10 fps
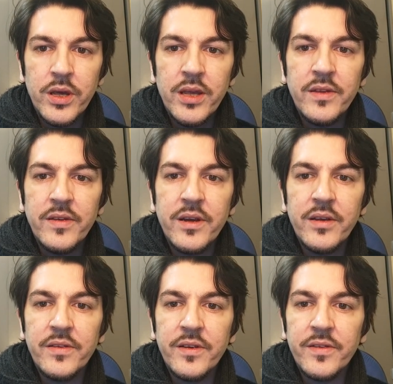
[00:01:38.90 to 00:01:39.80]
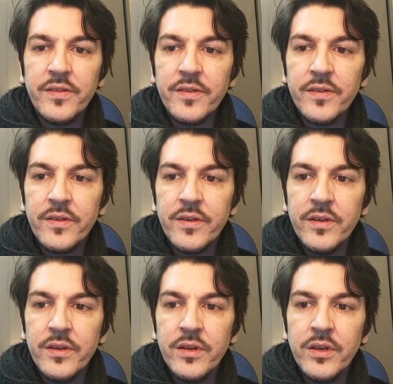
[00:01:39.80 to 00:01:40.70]
in the gutters,
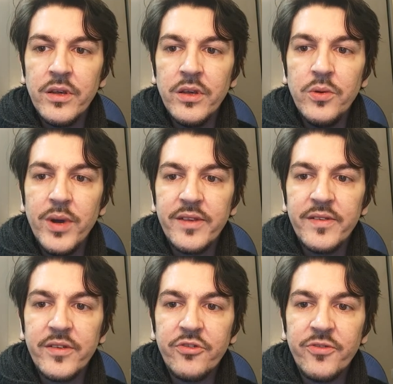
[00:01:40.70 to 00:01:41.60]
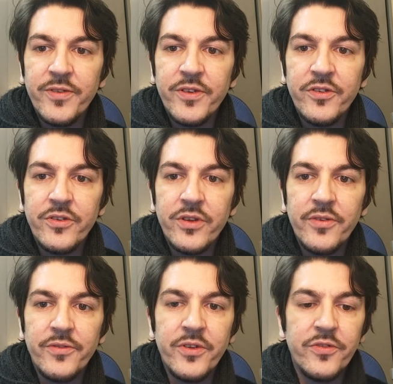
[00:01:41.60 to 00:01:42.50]
you had such a vision
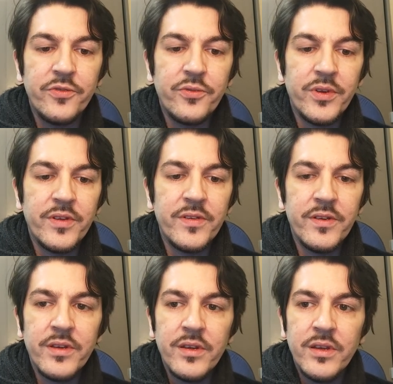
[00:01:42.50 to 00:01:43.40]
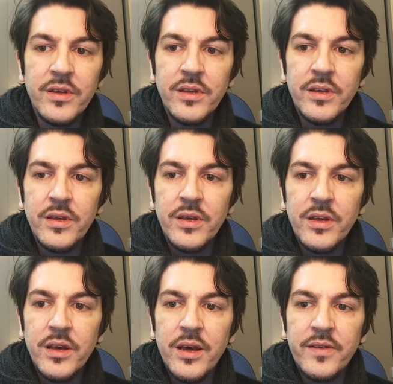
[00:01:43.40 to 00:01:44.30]
of the street
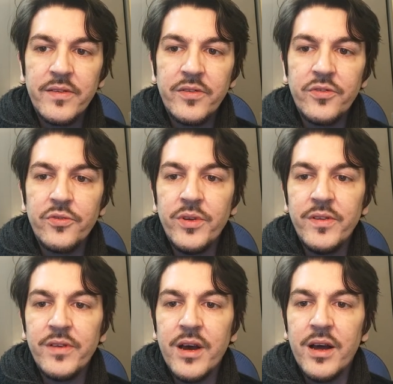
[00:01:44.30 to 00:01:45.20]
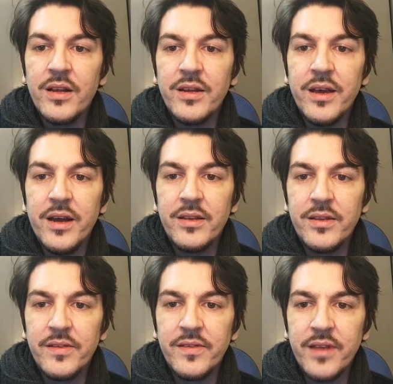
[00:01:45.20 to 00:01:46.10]
as the street hardly
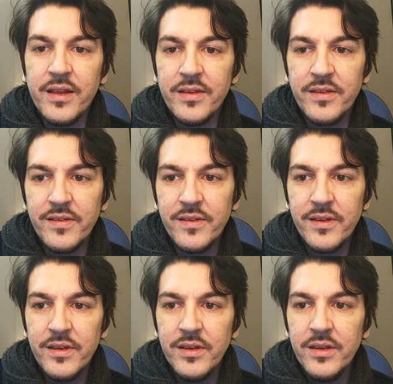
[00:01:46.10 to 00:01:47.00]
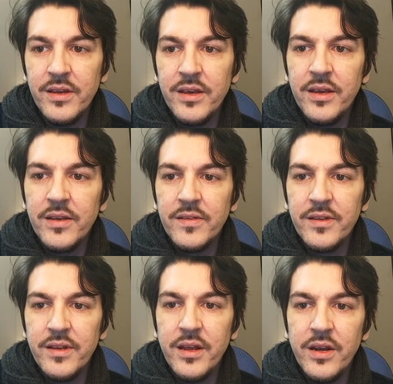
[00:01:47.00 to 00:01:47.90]
understands.
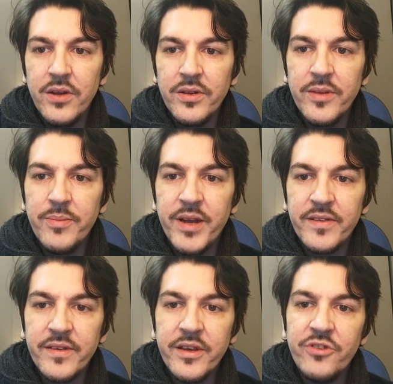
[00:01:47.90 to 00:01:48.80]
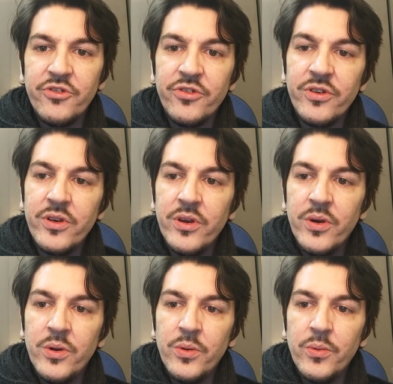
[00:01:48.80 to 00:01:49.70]
Sitting along the bed's edge
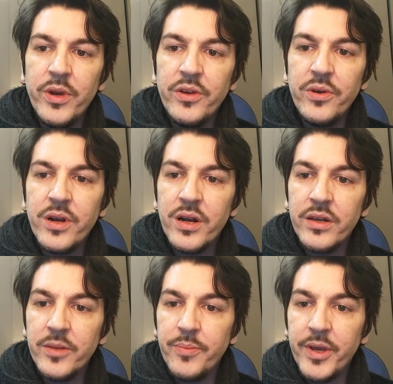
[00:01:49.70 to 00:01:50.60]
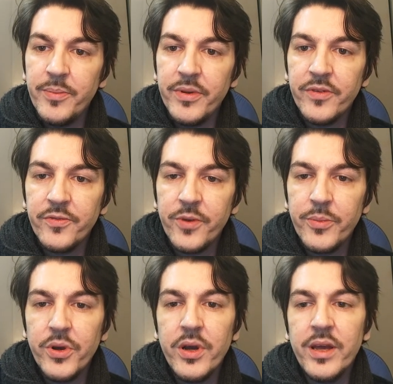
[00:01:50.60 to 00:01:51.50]
where you curled the papers from
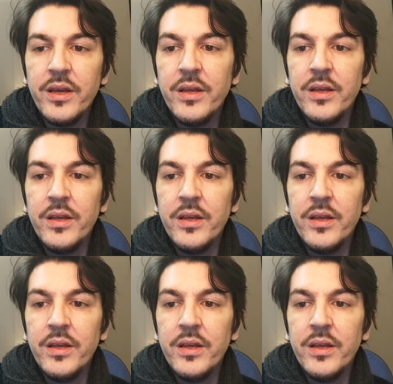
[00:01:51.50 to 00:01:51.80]
your hair